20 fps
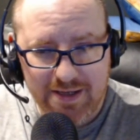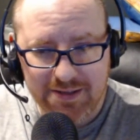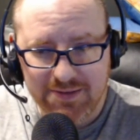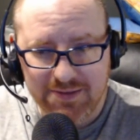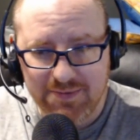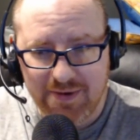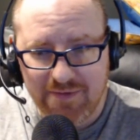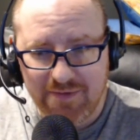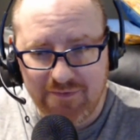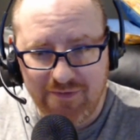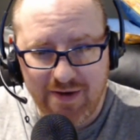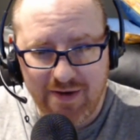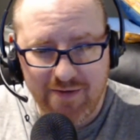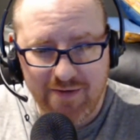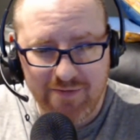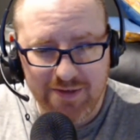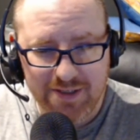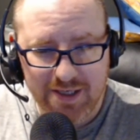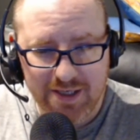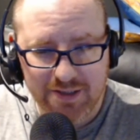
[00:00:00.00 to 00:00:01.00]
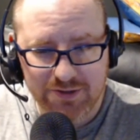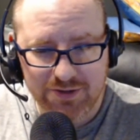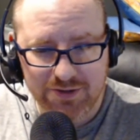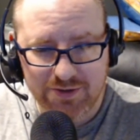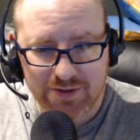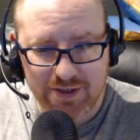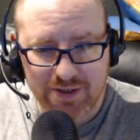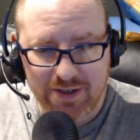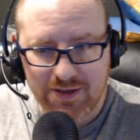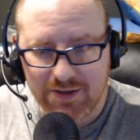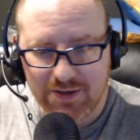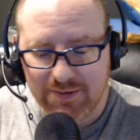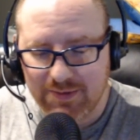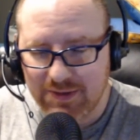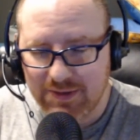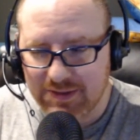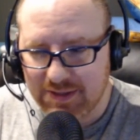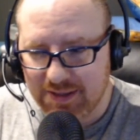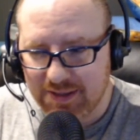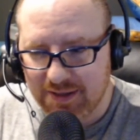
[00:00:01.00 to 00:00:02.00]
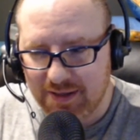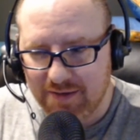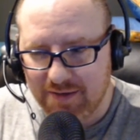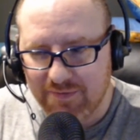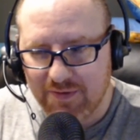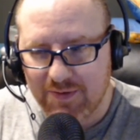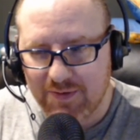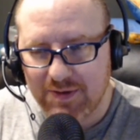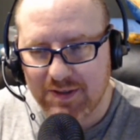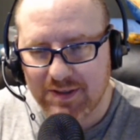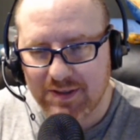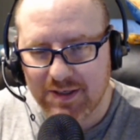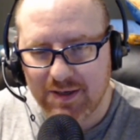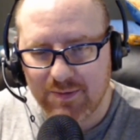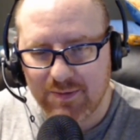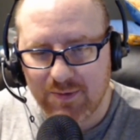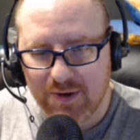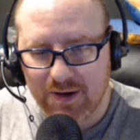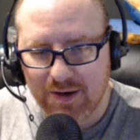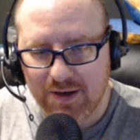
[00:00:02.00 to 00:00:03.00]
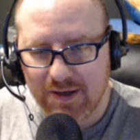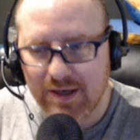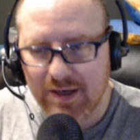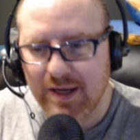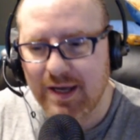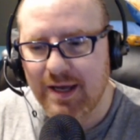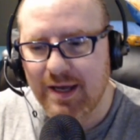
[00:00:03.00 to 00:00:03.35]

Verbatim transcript: It's my favorite tech show of the year because I love going to Taiwan